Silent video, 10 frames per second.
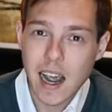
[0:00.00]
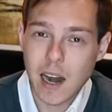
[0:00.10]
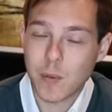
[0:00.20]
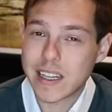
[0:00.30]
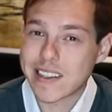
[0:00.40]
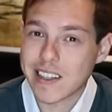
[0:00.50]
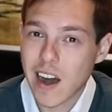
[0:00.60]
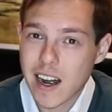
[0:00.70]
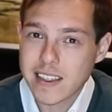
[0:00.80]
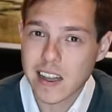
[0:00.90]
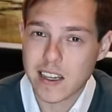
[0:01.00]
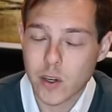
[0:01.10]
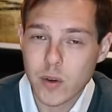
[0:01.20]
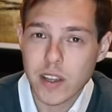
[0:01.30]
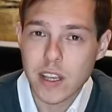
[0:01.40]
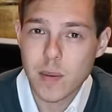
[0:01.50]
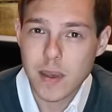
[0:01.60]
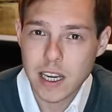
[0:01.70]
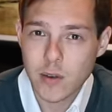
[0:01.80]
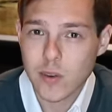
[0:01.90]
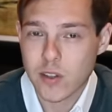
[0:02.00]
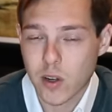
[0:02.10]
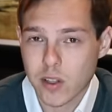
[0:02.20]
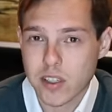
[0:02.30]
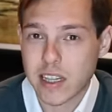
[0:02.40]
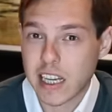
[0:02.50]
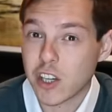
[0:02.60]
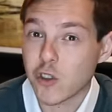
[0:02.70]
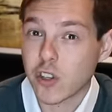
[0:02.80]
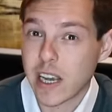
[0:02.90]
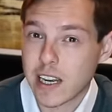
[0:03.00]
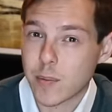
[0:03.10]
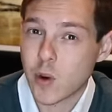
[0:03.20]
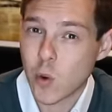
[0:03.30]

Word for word: and when it's not and they don't get the immediate results, they usually end up